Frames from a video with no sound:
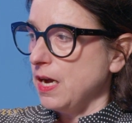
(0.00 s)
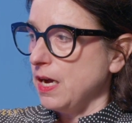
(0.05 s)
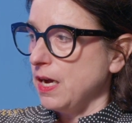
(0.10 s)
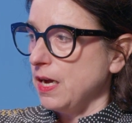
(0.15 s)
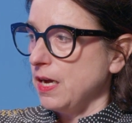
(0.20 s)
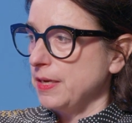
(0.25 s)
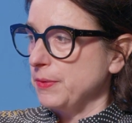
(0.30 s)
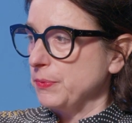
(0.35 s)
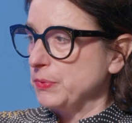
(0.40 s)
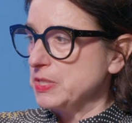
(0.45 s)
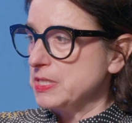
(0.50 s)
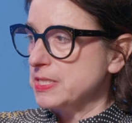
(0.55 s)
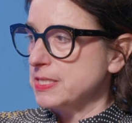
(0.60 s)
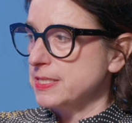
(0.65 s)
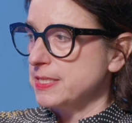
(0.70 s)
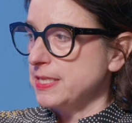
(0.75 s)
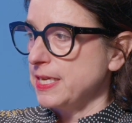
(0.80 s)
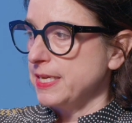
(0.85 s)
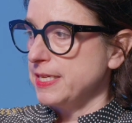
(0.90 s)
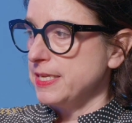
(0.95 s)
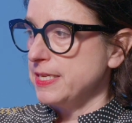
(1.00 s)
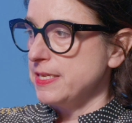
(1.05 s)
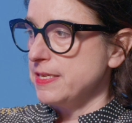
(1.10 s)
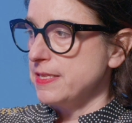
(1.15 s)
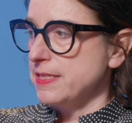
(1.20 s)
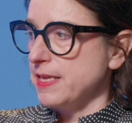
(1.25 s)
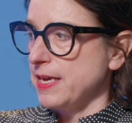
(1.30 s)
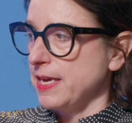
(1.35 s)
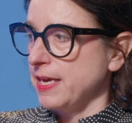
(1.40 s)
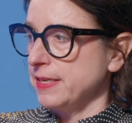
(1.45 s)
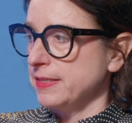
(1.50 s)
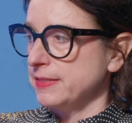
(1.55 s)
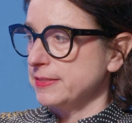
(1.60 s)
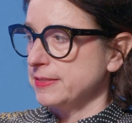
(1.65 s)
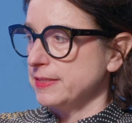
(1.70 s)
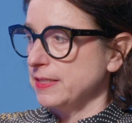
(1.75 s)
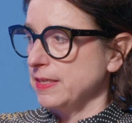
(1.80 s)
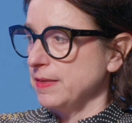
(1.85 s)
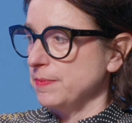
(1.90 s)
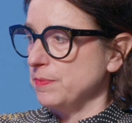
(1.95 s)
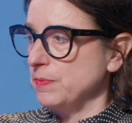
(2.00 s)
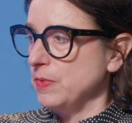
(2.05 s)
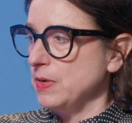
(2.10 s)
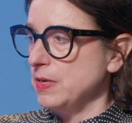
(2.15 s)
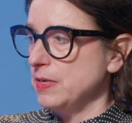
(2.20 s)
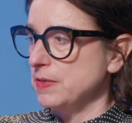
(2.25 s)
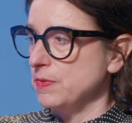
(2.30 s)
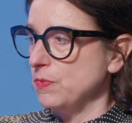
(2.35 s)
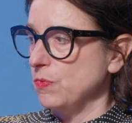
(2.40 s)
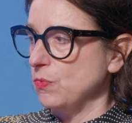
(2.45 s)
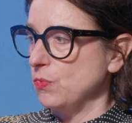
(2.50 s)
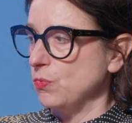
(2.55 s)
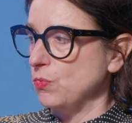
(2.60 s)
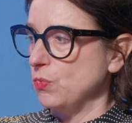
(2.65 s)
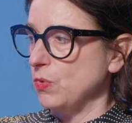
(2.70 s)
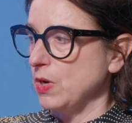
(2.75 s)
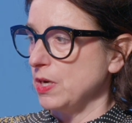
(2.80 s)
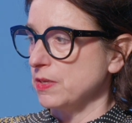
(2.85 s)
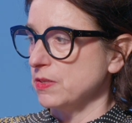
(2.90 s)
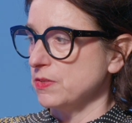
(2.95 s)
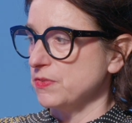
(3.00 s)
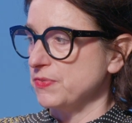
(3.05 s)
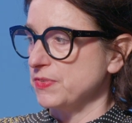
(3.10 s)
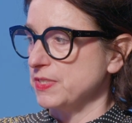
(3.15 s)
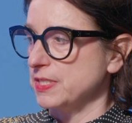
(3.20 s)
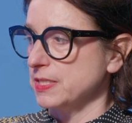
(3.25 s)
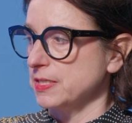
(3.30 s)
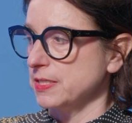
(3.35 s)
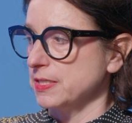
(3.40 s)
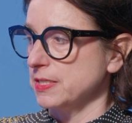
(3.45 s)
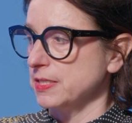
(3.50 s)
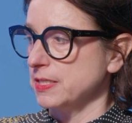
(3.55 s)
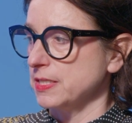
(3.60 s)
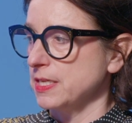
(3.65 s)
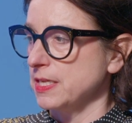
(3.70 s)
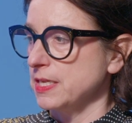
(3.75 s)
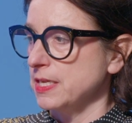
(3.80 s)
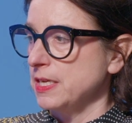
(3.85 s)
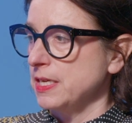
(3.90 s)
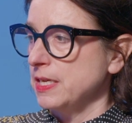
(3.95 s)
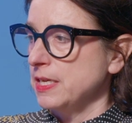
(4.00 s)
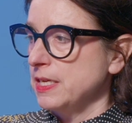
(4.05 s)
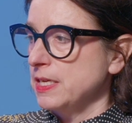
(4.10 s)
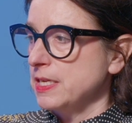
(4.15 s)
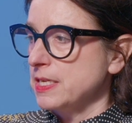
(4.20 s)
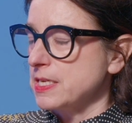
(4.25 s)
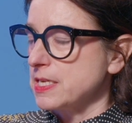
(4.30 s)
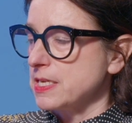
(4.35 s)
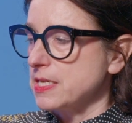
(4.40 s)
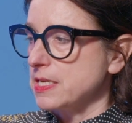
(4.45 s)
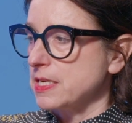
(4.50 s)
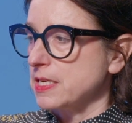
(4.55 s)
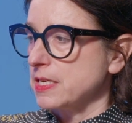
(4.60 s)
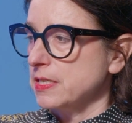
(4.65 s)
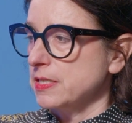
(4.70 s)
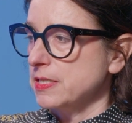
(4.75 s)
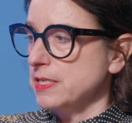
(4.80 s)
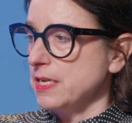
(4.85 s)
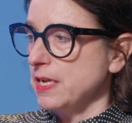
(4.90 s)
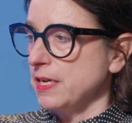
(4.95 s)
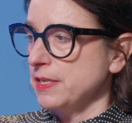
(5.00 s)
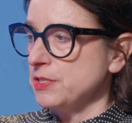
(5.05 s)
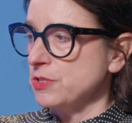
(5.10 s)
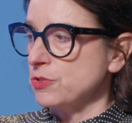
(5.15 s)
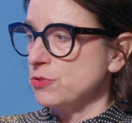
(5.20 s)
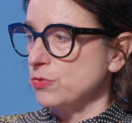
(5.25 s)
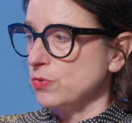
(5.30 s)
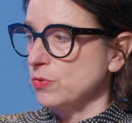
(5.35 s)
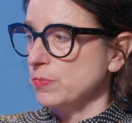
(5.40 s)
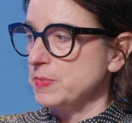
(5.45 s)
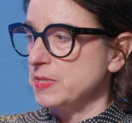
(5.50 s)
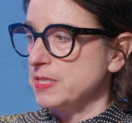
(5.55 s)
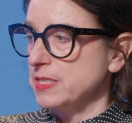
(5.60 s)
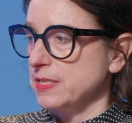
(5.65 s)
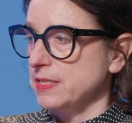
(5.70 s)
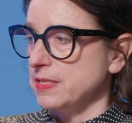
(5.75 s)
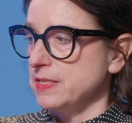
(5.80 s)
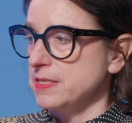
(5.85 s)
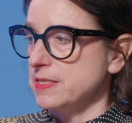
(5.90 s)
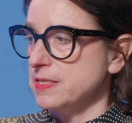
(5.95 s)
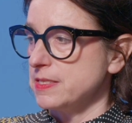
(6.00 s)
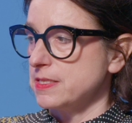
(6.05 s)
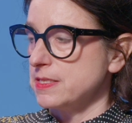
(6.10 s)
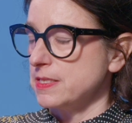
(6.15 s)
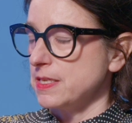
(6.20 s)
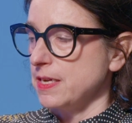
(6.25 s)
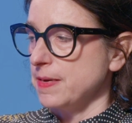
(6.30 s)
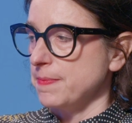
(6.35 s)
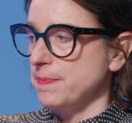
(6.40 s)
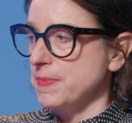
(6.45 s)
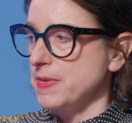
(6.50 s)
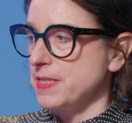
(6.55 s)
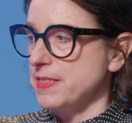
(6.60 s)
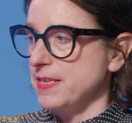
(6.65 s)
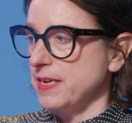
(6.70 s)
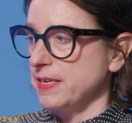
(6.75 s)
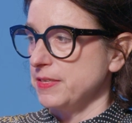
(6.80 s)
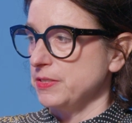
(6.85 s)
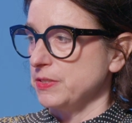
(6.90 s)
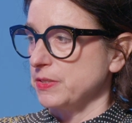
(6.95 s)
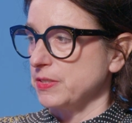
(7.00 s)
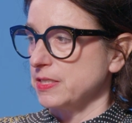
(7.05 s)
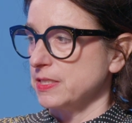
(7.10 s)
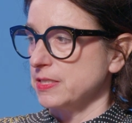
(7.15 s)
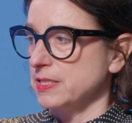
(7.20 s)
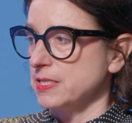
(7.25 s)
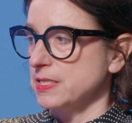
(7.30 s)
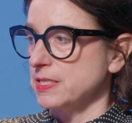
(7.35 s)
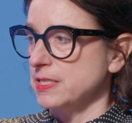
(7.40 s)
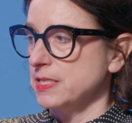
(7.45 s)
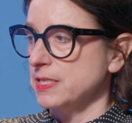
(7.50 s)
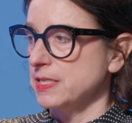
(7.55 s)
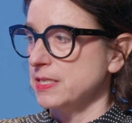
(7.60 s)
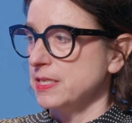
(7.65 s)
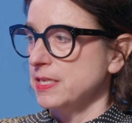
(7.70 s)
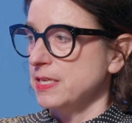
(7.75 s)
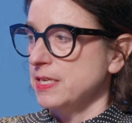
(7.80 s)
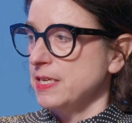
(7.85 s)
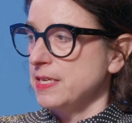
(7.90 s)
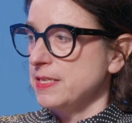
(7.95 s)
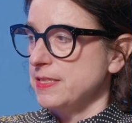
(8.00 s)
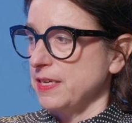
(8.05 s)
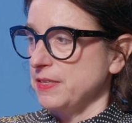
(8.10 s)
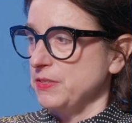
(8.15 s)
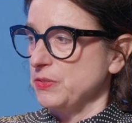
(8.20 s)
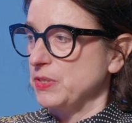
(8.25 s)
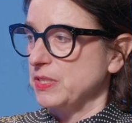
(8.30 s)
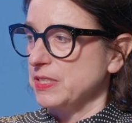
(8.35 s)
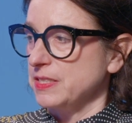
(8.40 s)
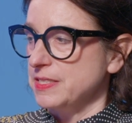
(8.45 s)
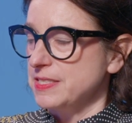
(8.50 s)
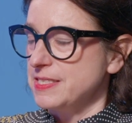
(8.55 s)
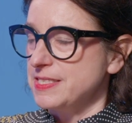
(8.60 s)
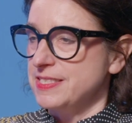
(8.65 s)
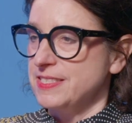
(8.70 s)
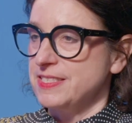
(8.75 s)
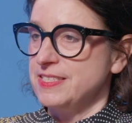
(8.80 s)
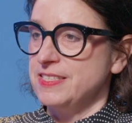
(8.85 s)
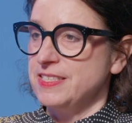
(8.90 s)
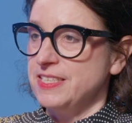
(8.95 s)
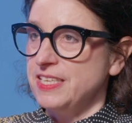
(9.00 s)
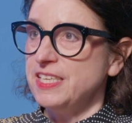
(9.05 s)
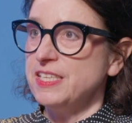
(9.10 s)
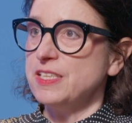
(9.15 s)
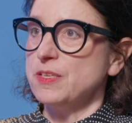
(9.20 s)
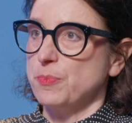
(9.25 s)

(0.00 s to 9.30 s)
I would say that one of the conundrums is that you can see the